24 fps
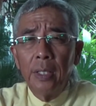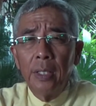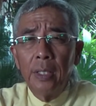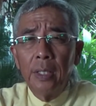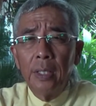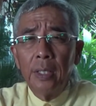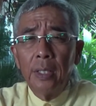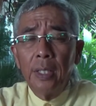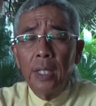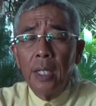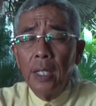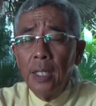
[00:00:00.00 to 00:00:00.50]

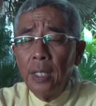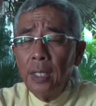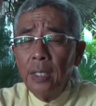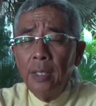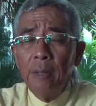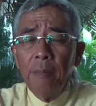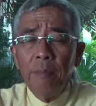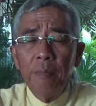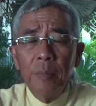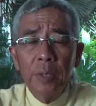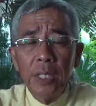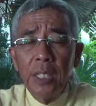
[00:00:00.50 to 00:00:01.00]
And
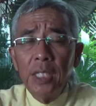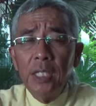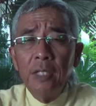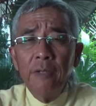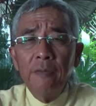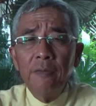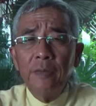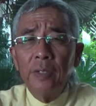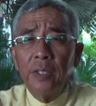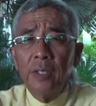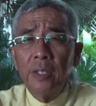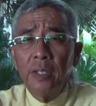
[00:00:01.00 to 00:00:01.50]
I
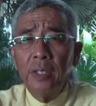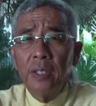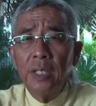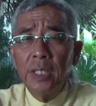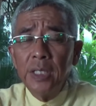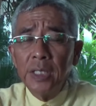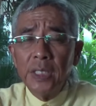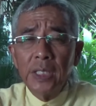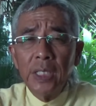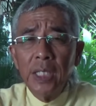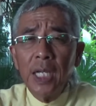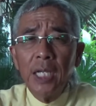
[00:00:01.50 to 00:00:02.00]
believe that
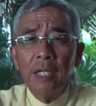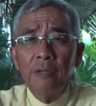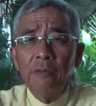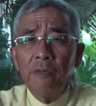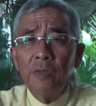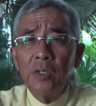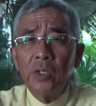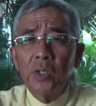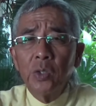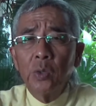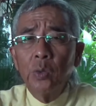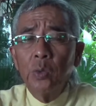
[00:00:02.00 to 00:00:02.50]
this
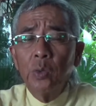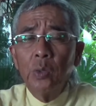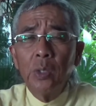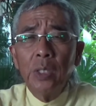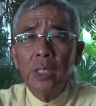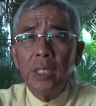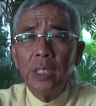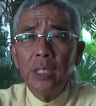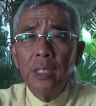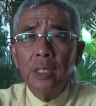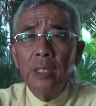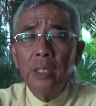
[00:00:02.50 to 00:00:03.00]
life is
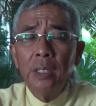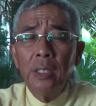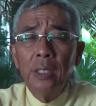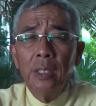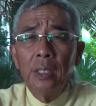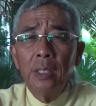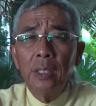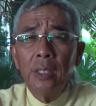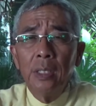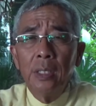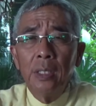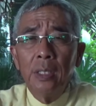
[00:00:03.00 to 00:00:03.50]
only
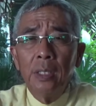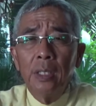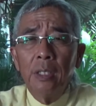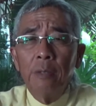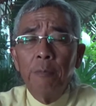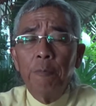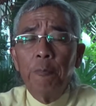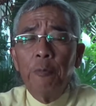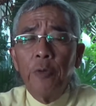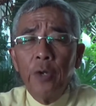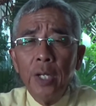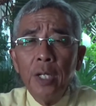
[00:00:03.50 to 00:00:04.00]
a
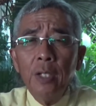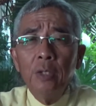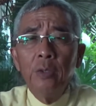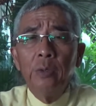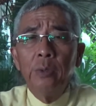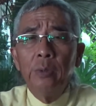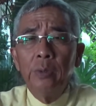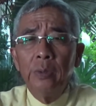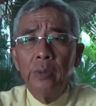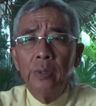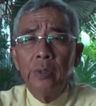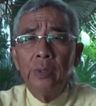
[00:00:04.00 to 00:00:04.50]

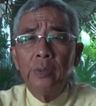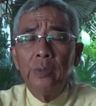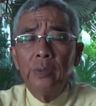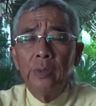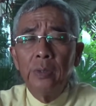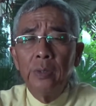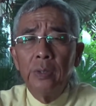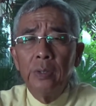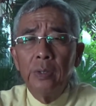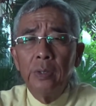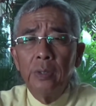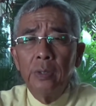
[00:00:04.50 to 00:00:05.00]
prelude
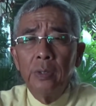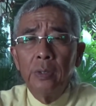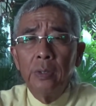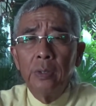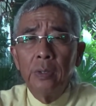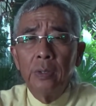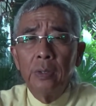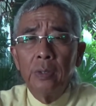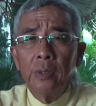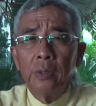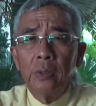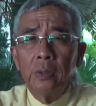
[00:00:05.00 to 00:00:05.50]

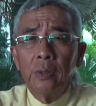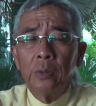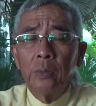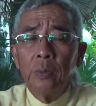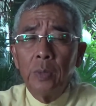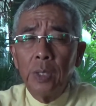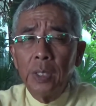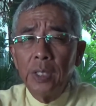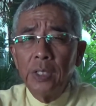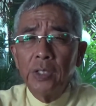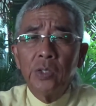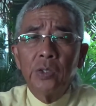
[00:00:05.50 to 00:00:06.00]
to
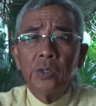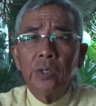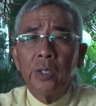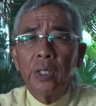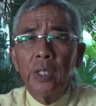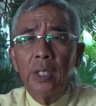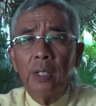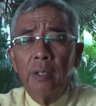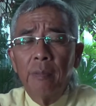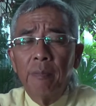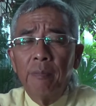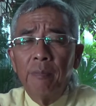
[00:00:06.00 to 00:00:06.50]
what is to
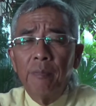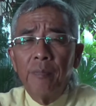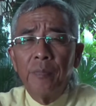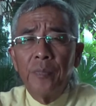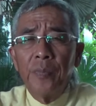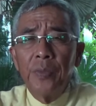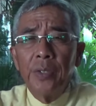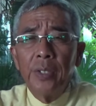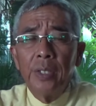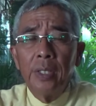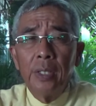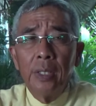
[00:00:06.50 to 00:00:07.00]
come.
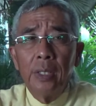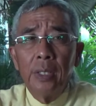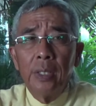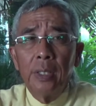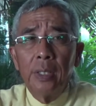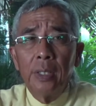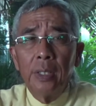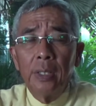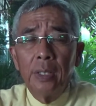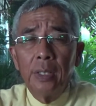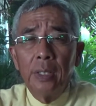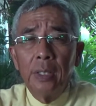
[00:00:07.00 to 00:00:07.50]

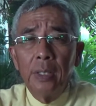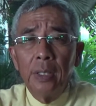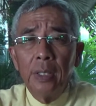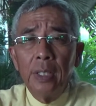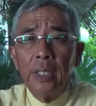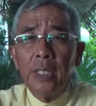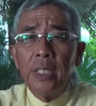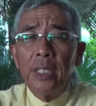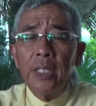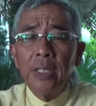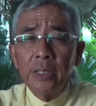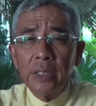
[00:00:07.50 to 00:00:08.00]

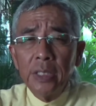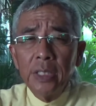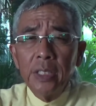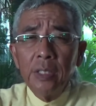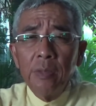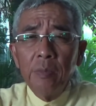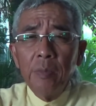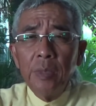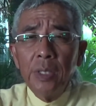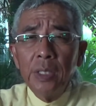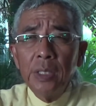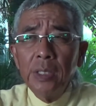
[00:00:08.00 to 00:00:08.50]
It
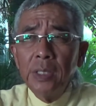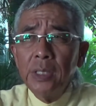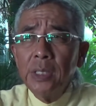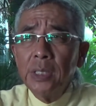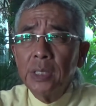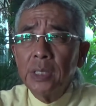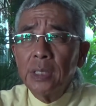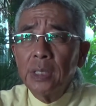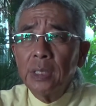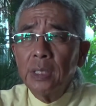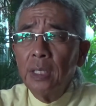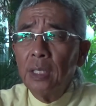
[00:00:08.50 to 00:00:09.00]

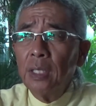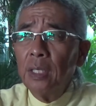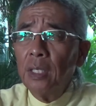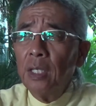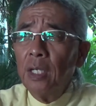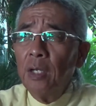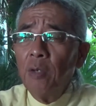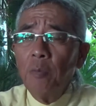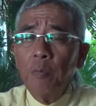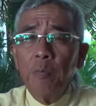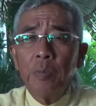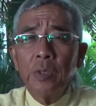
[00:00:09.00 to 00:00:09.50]
determines
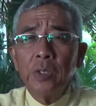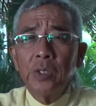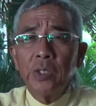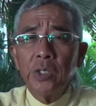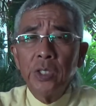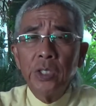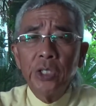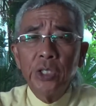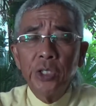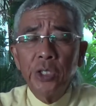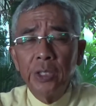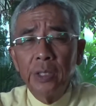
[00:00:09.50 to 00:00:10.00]
our
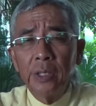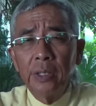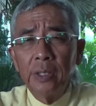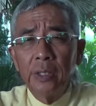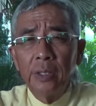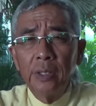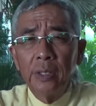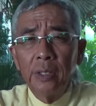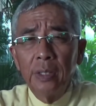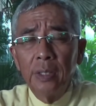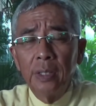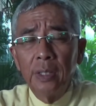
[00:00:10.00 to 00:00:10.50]
position,
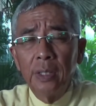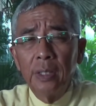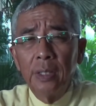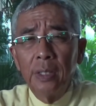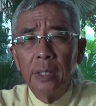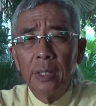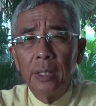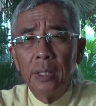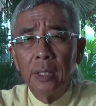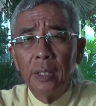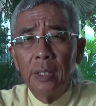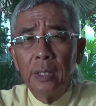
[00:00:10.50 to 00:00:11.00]

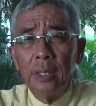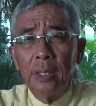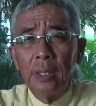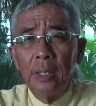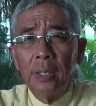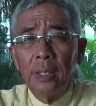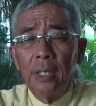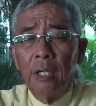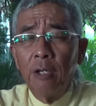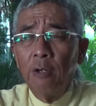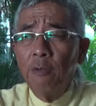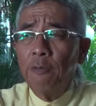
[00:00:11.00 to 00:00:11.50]

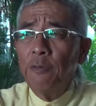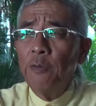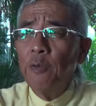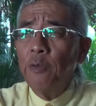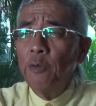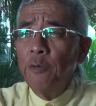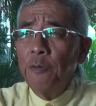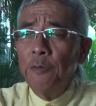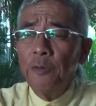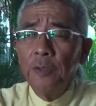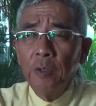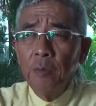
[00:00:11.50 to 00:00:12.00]
our
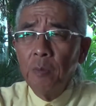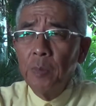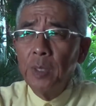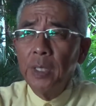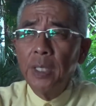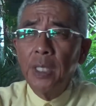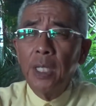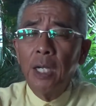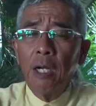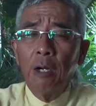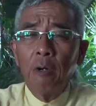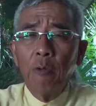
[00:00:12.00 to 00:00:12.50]

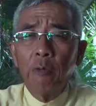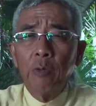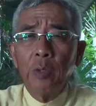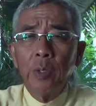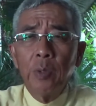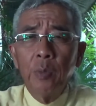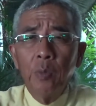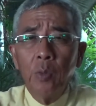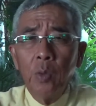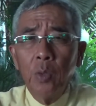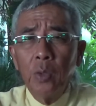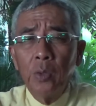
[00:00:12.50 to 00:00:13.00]
fulfillment, our
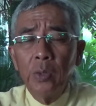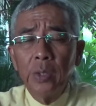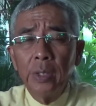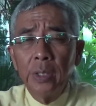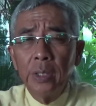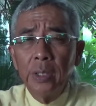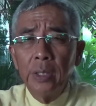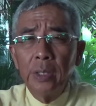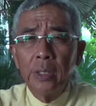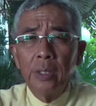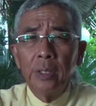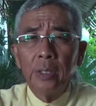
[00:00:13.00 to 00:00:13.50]
reward
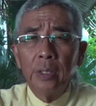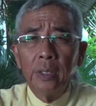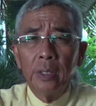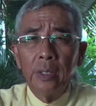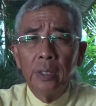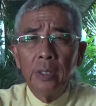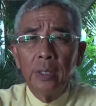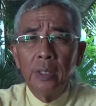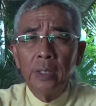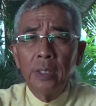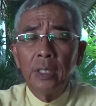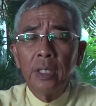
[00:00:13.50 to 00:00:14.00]

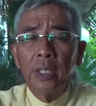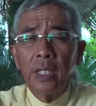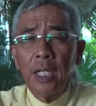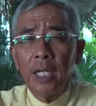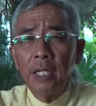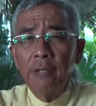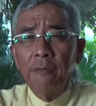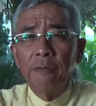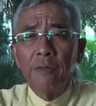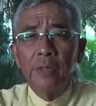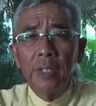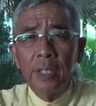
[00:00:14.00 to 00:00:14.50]
in the
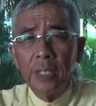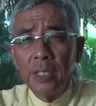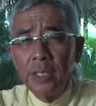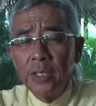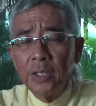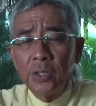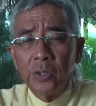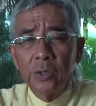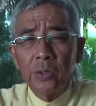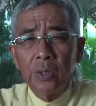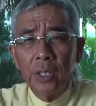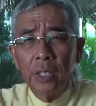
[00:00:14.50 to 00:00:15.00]
life that
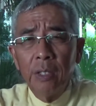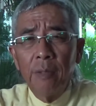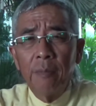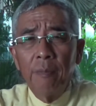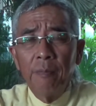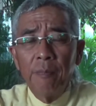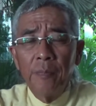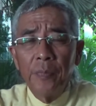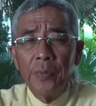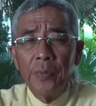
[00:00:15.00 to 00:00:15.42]
is to come.